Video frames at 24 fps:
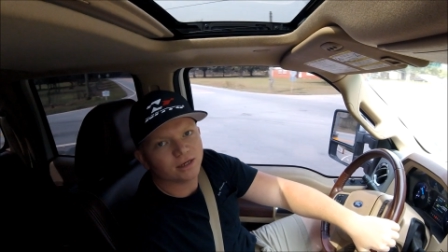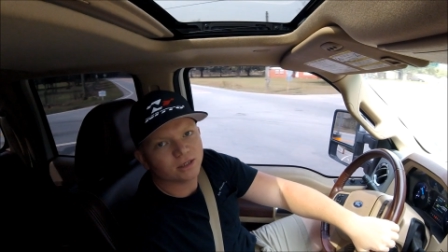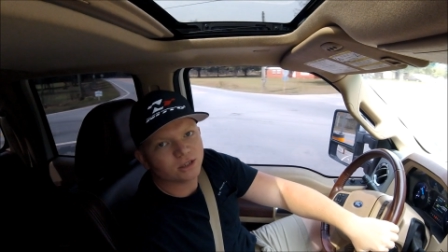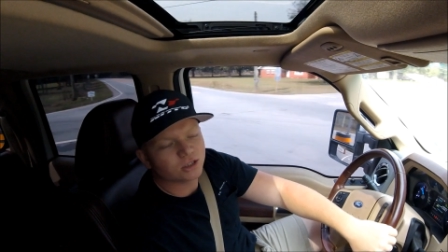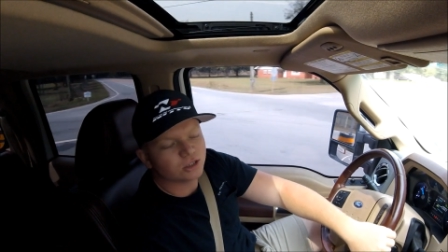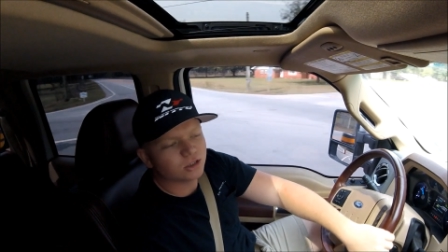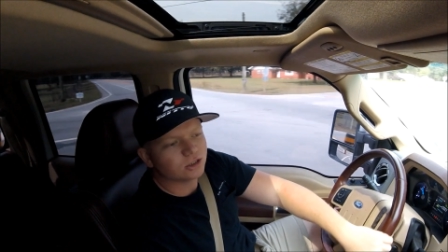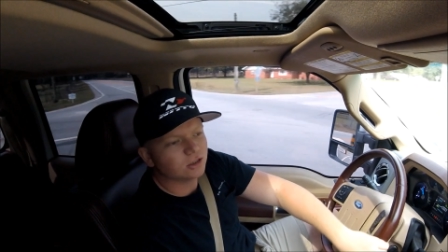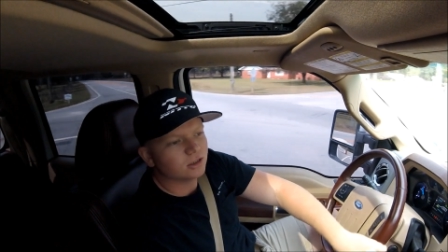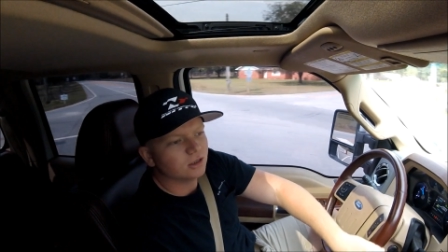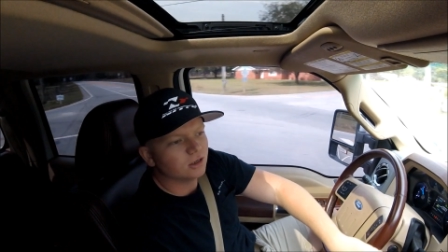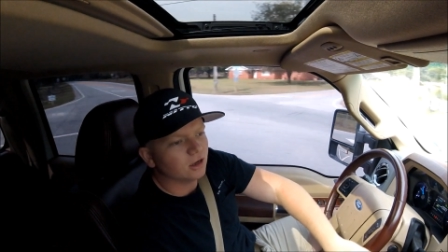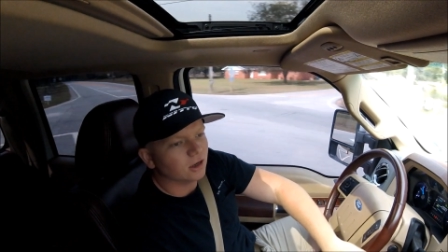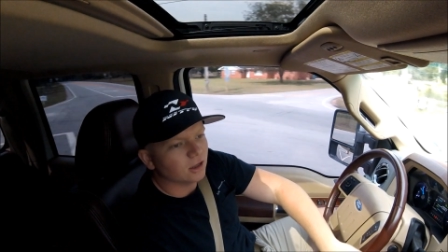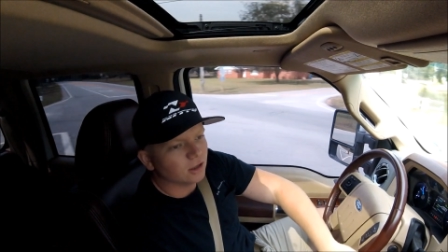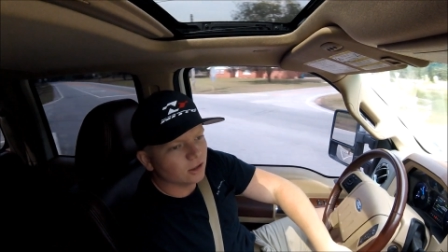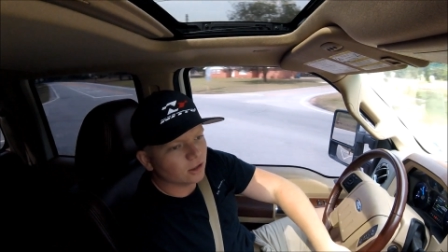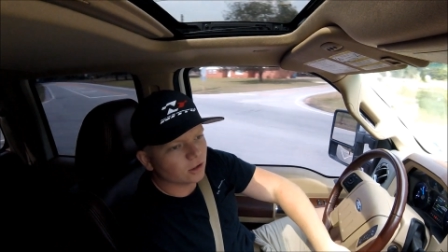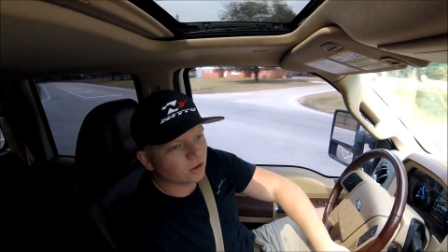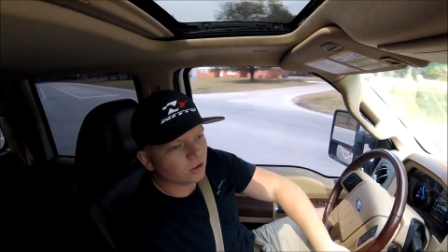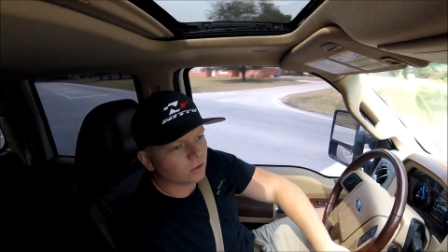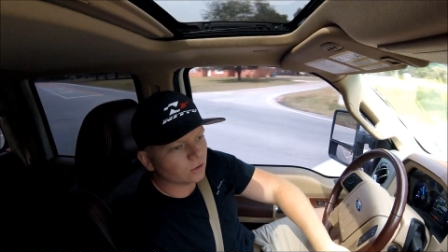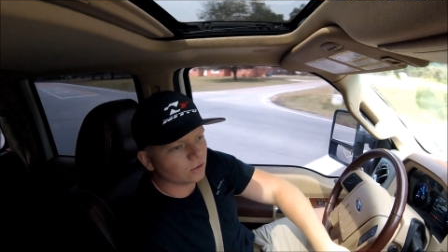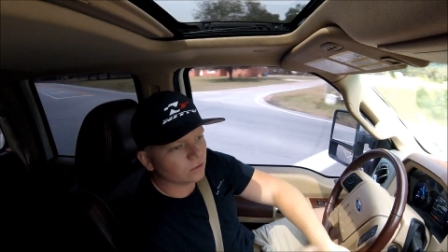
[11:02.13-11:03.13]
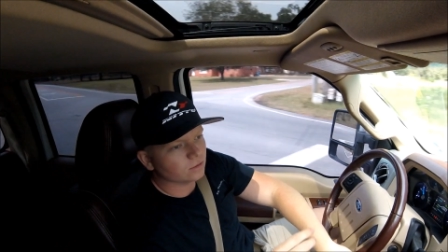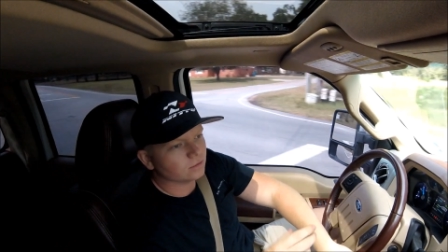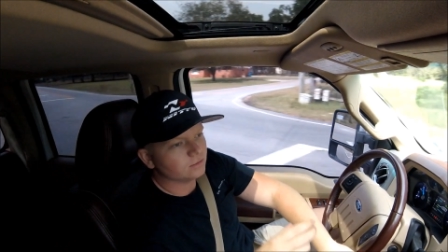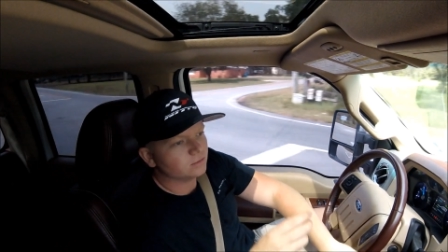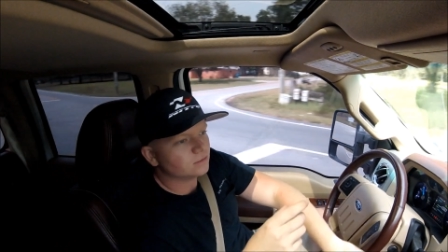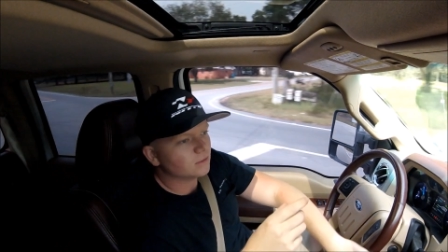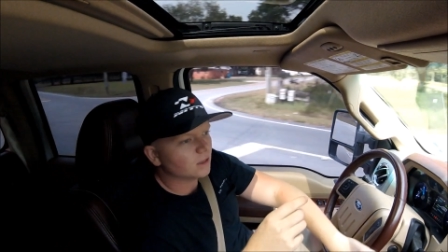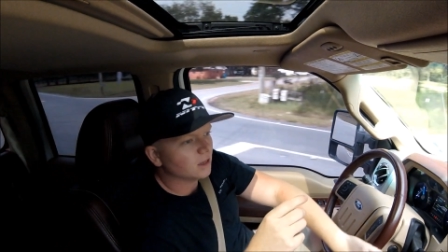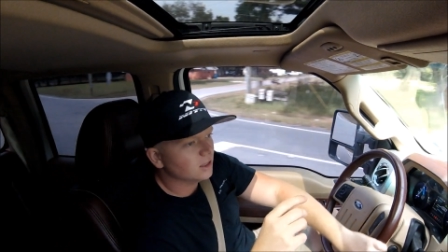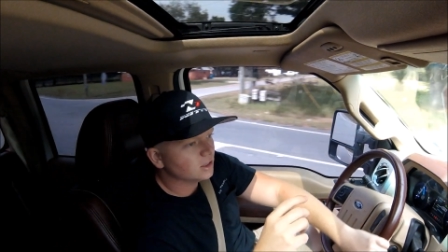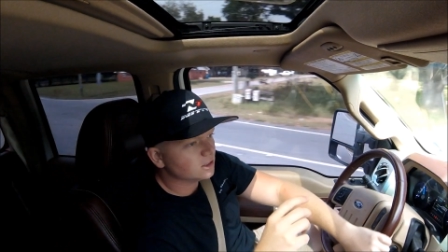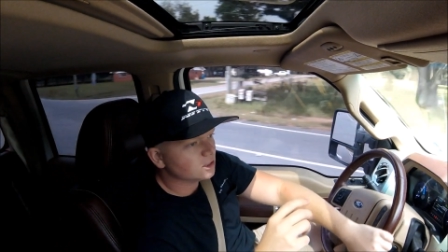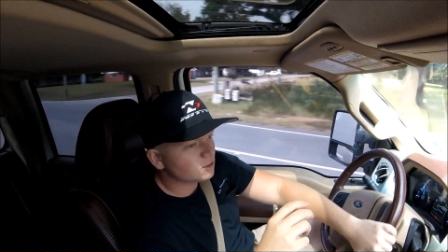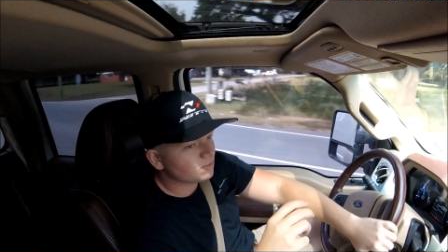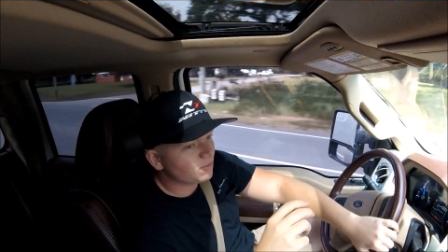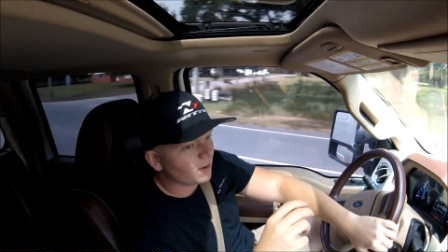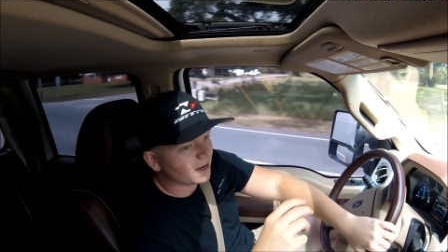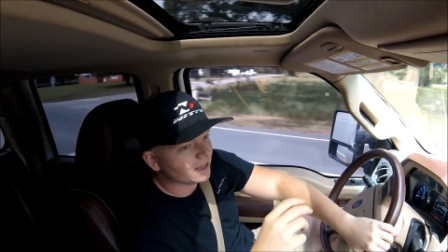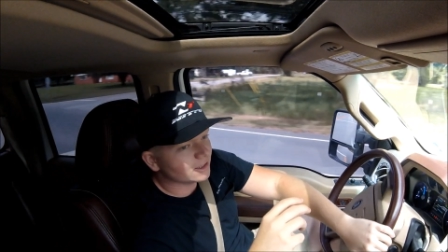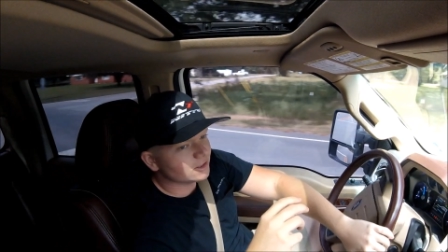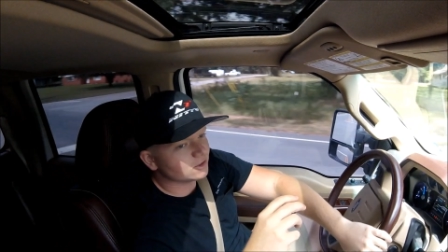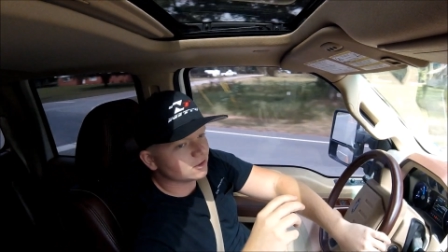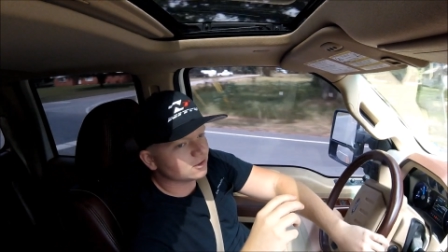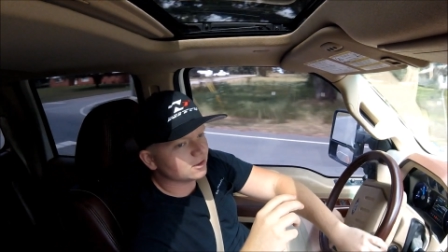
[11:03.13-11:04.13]
inch little
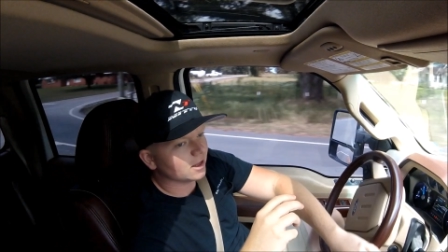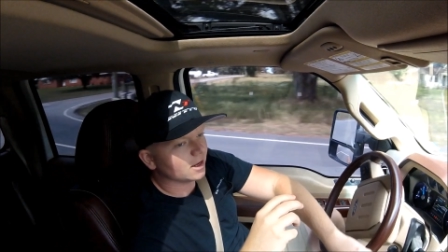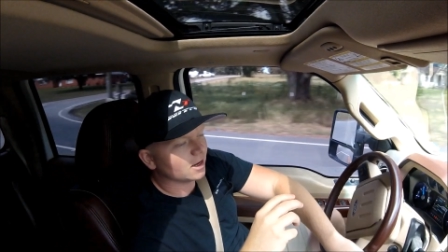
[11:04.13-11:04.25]
spacer